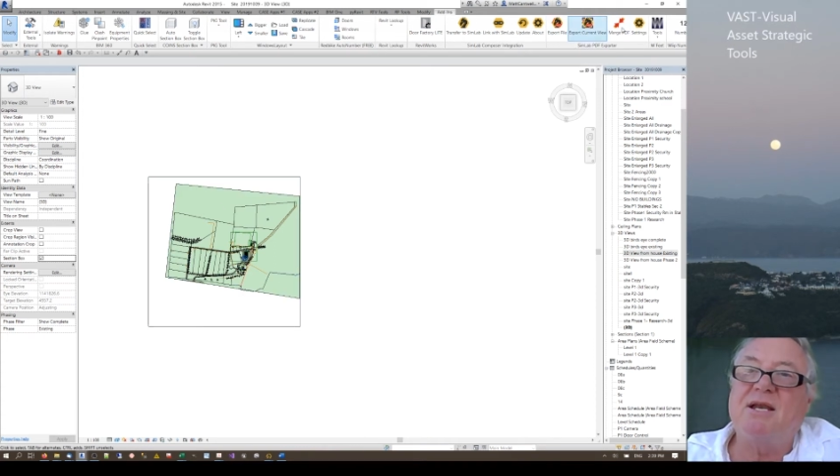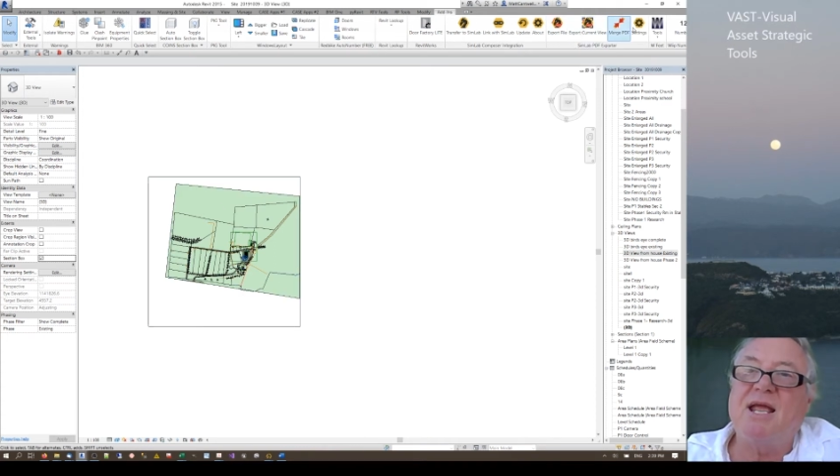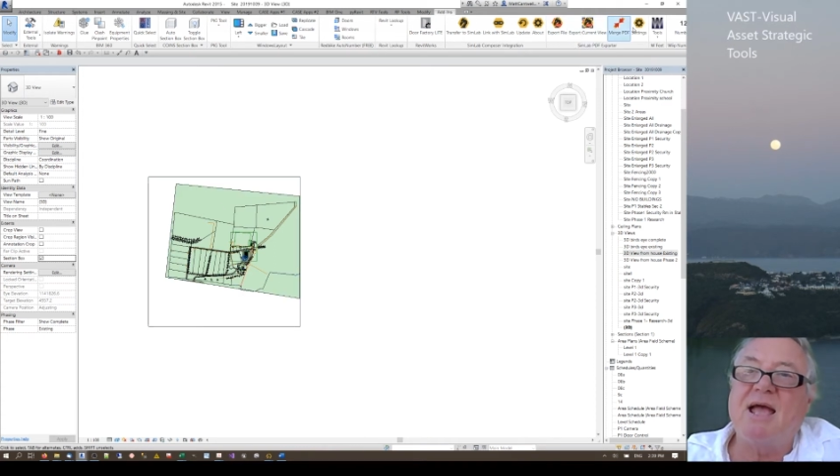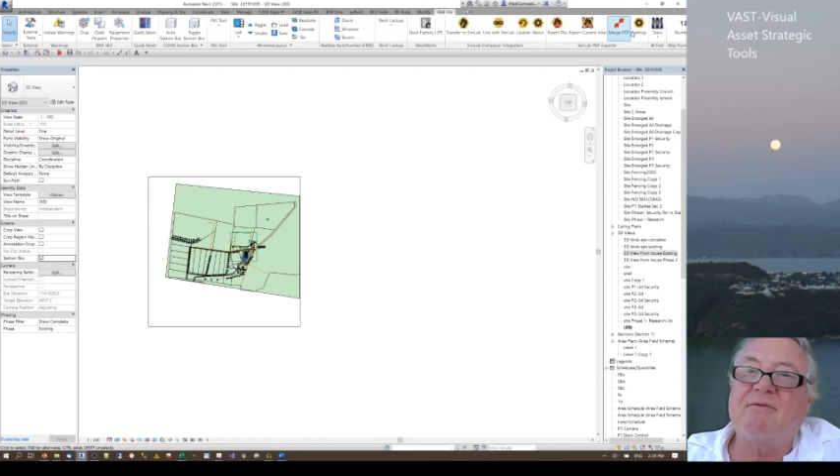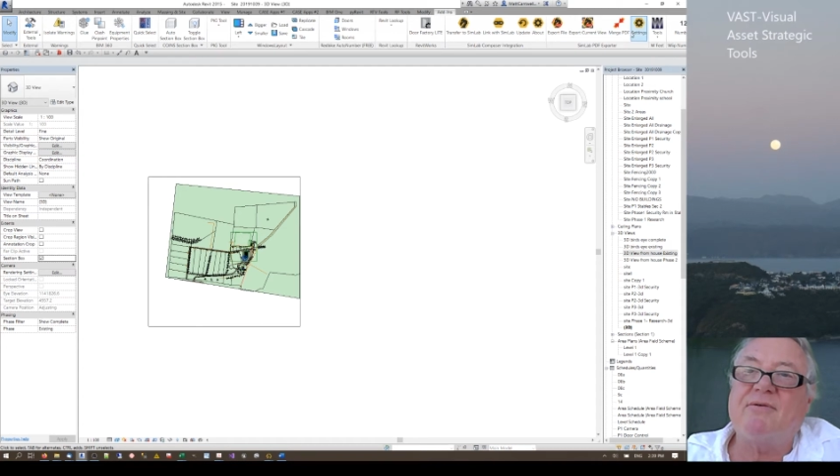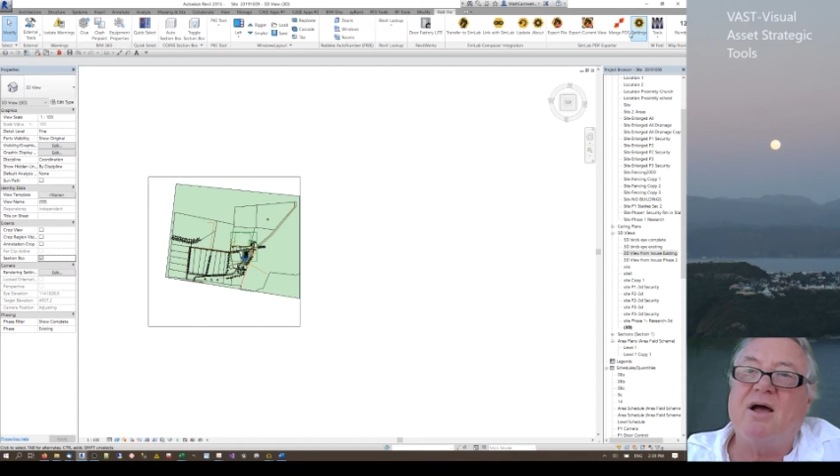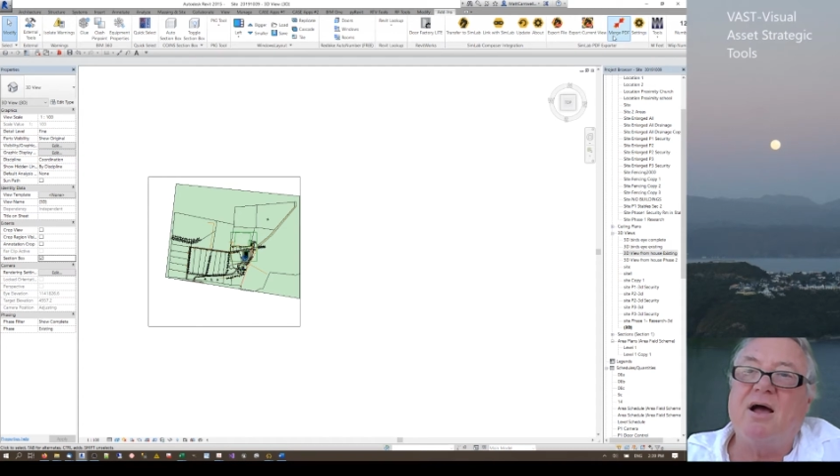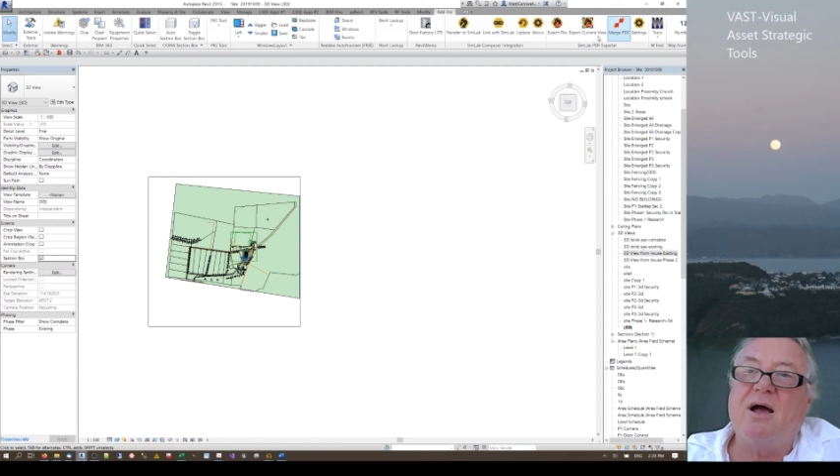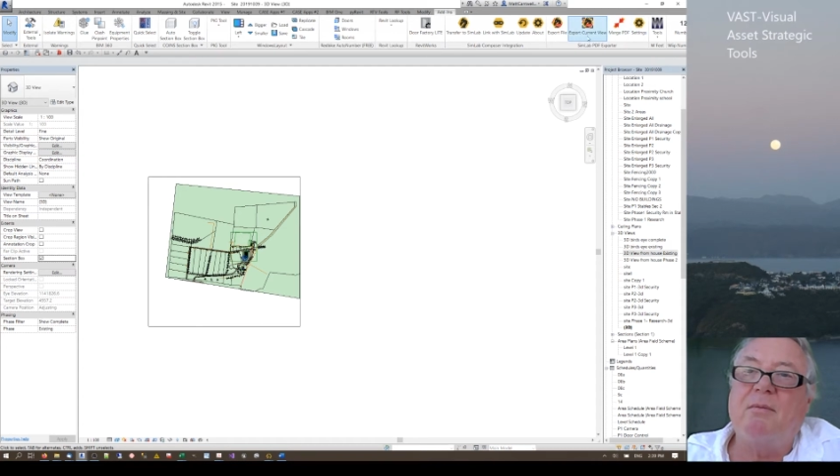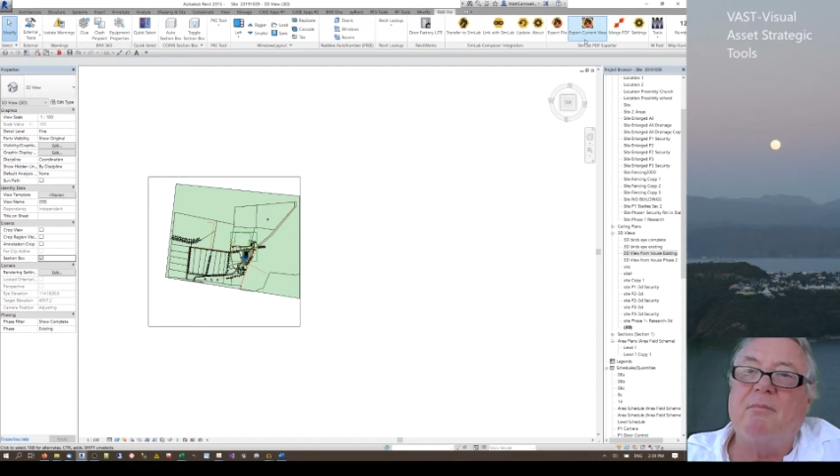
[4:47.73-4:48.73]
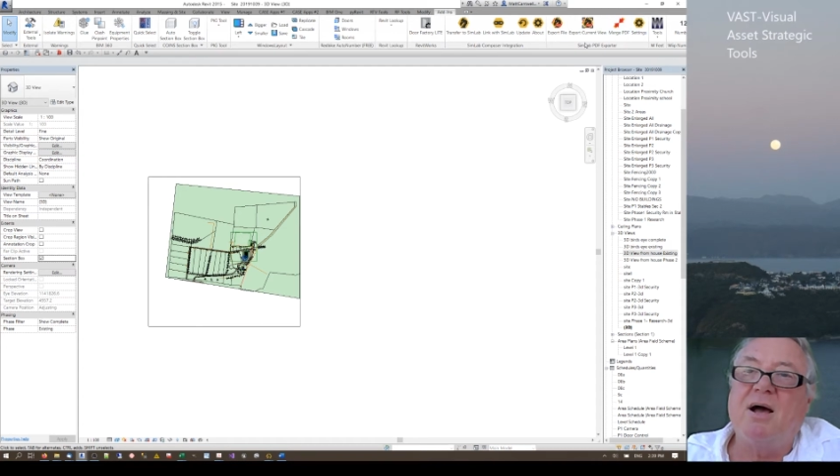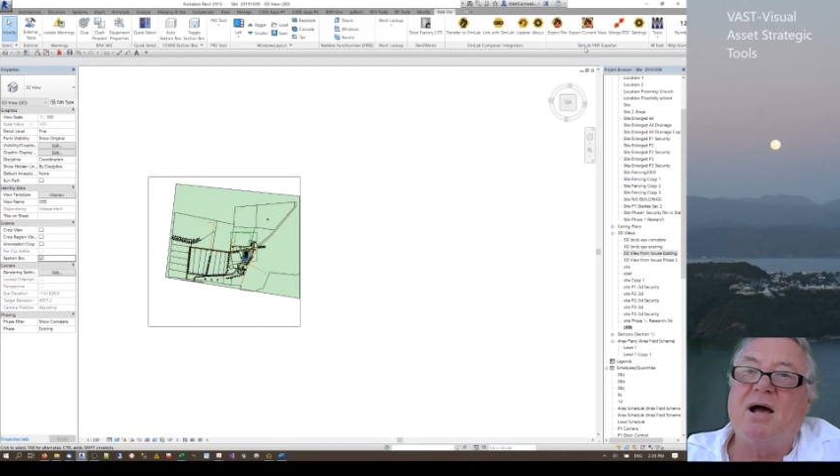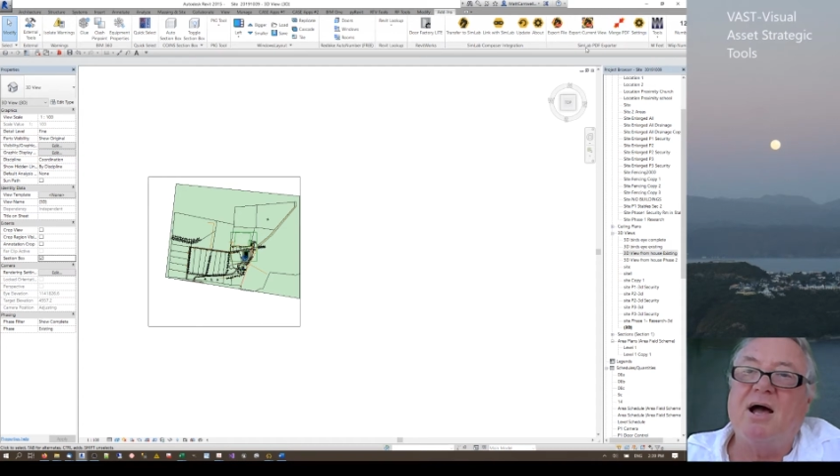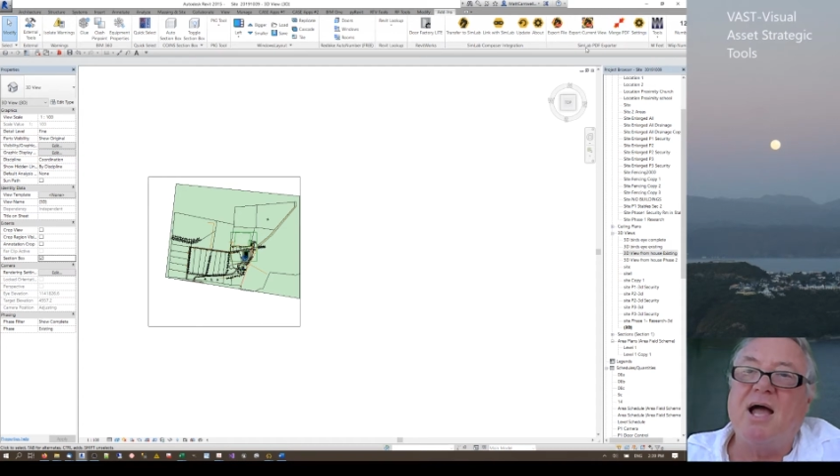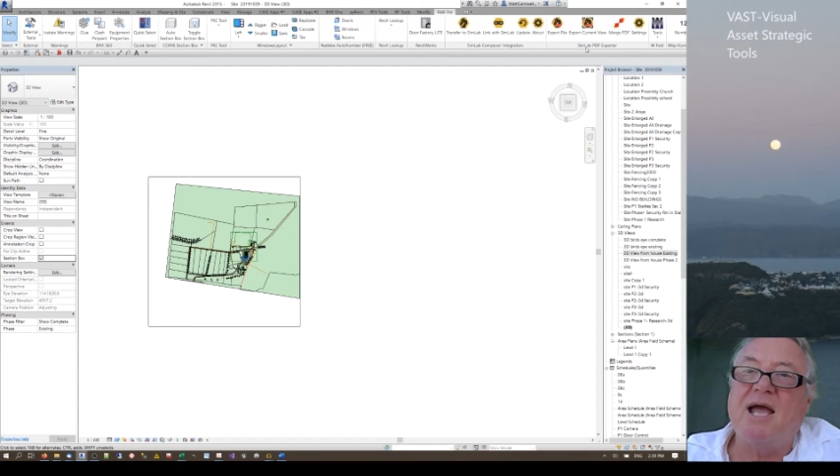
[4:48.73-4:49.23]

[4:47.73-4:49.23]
D F um, uh,